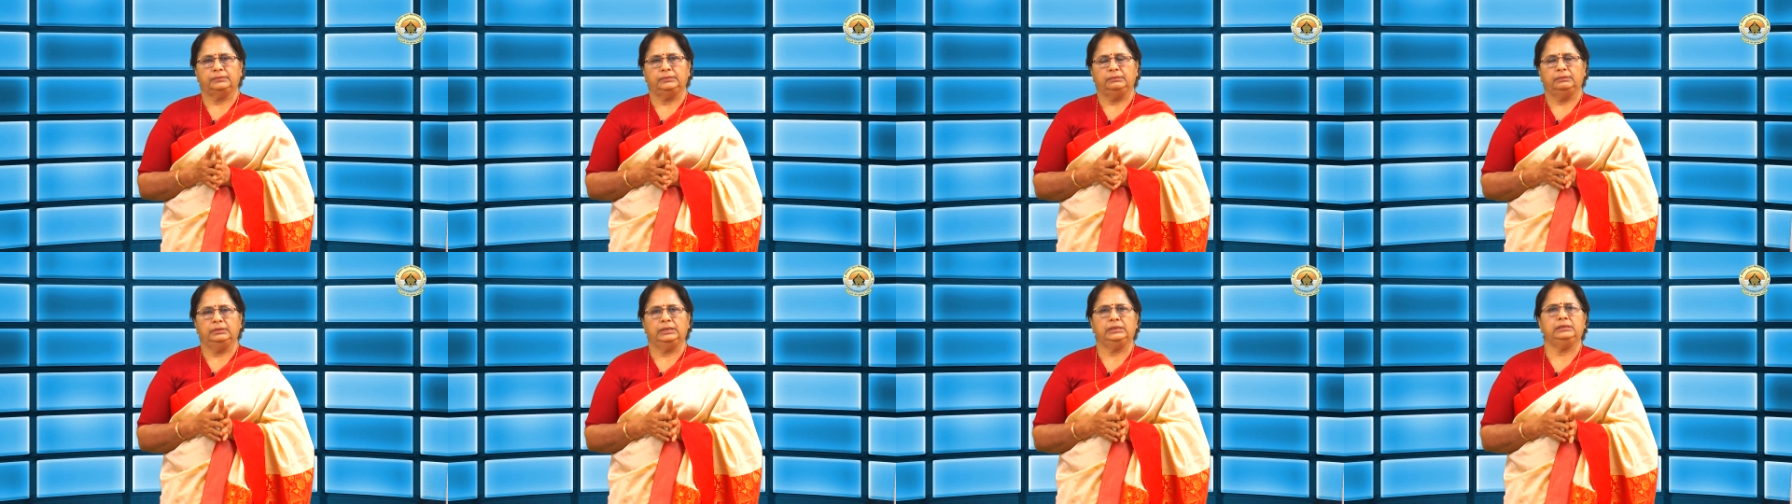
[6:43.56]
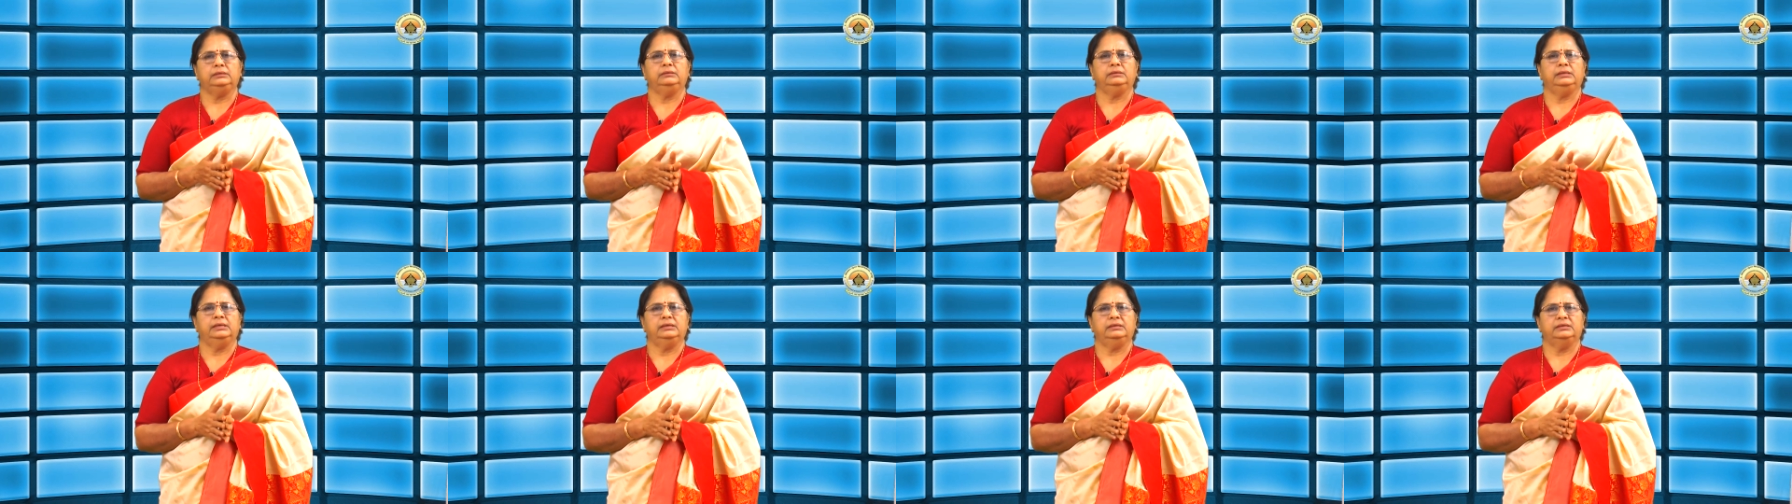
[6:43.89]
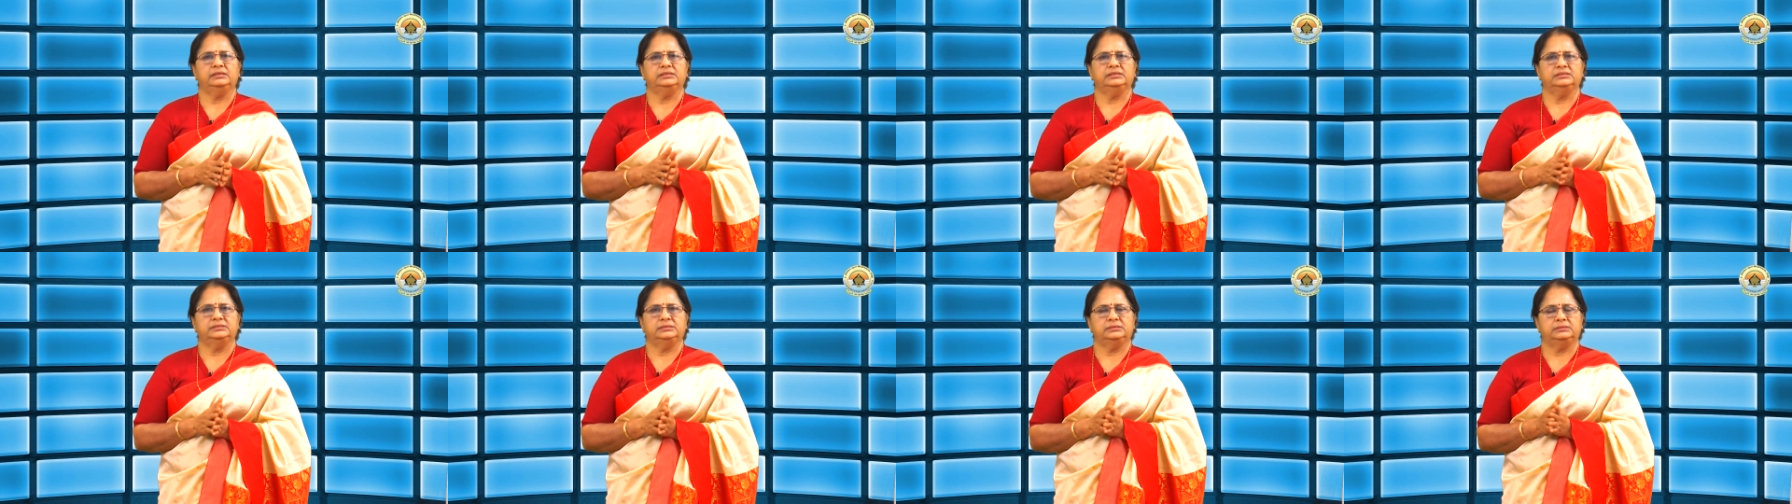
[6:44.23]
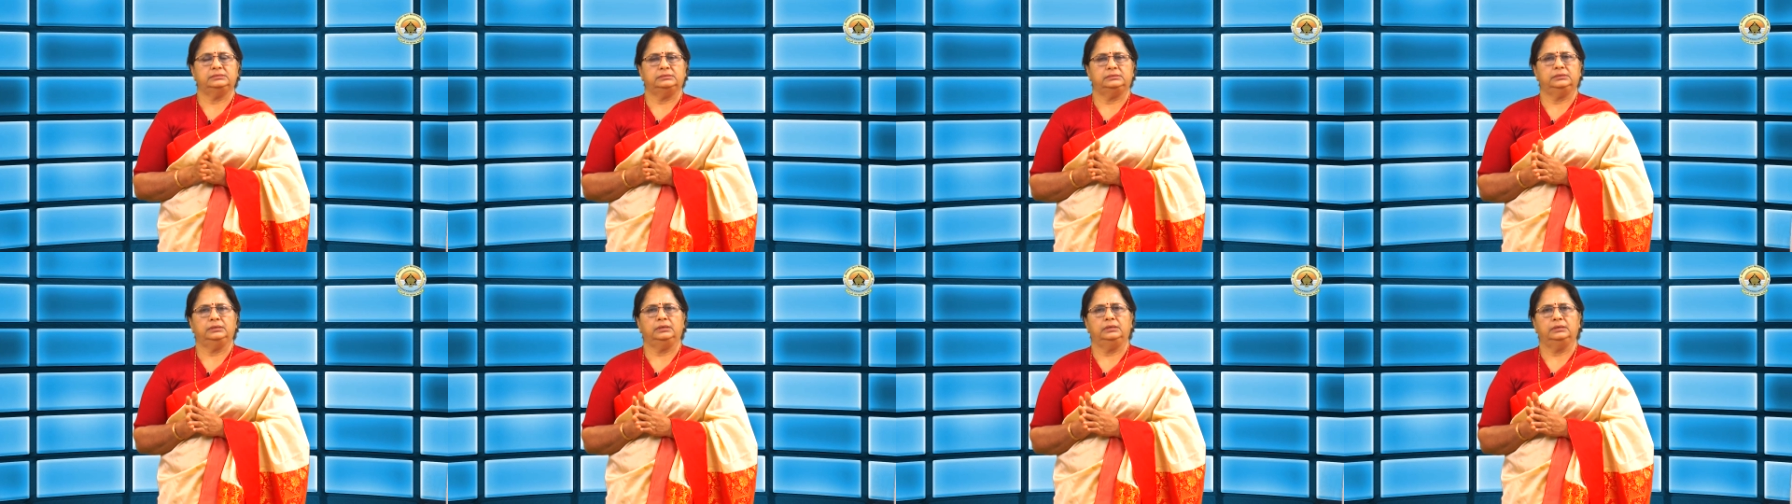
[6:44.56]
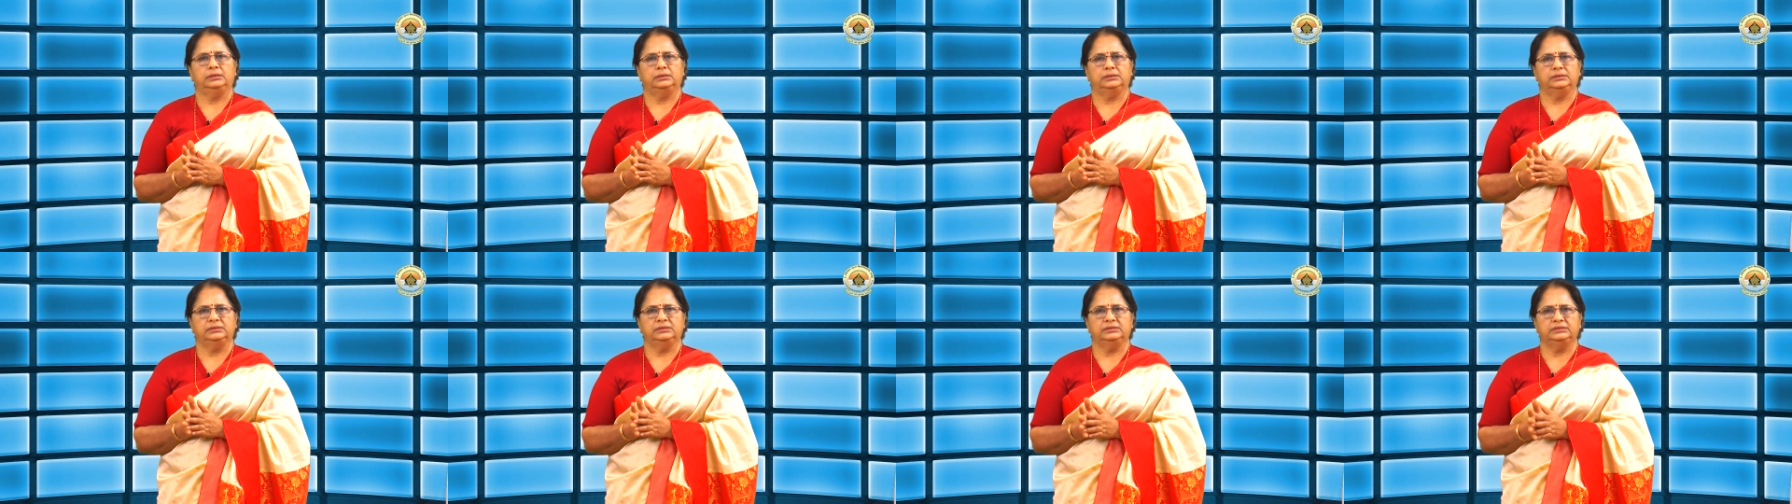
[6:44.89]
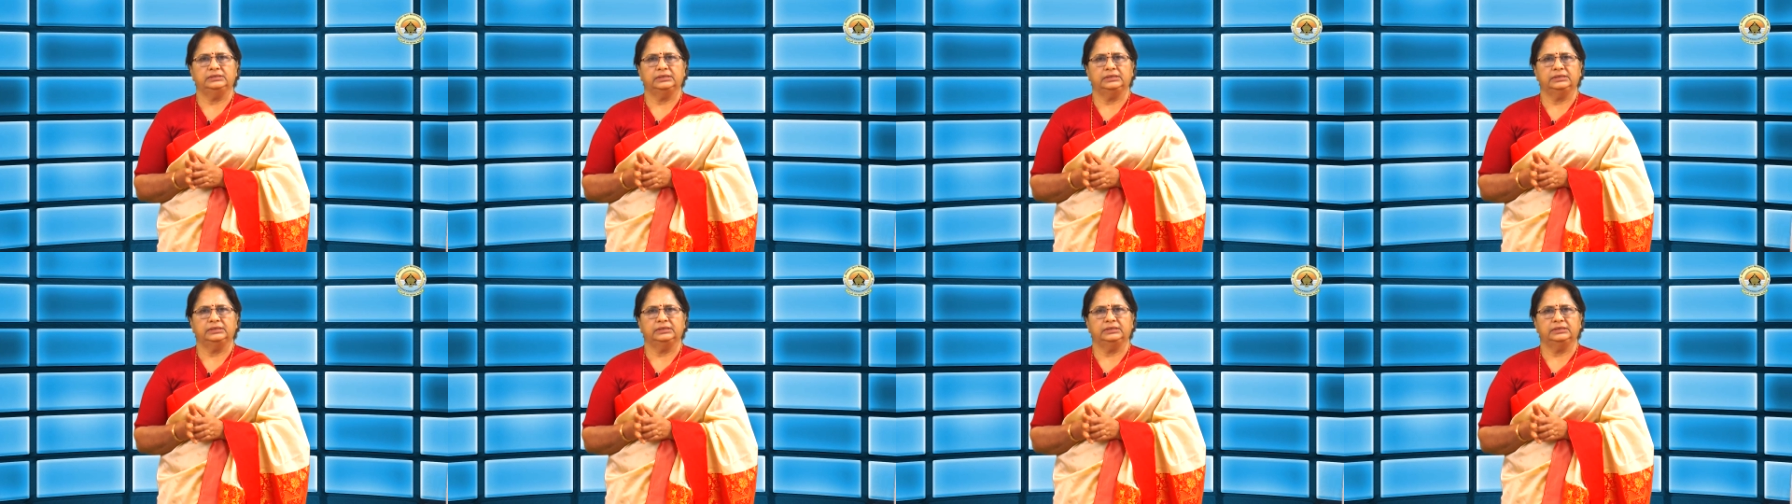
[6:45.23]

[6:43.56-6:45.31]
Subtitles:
Then there is another